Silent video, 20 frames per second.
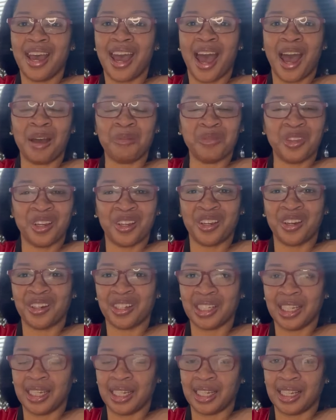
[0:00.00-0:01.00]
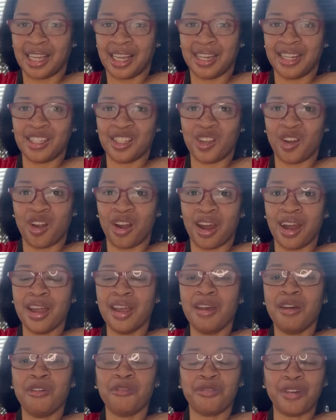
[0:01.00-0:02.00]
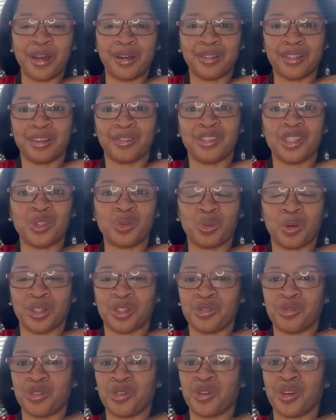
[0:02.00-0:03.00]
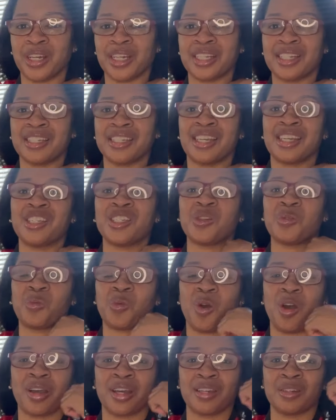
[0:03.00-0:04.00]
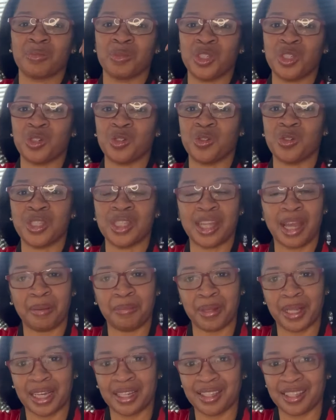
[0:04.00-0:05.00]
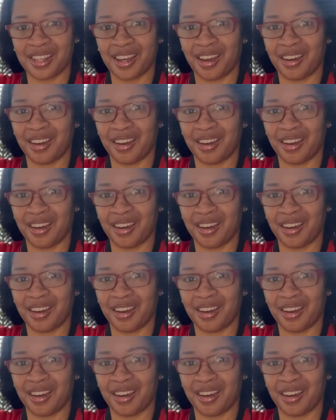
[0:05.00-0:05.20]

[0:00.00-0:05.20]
I'm your girl, Leading Lady Dar, founder of this wonderful organization, Walk in Them Shoes. Stay blessed,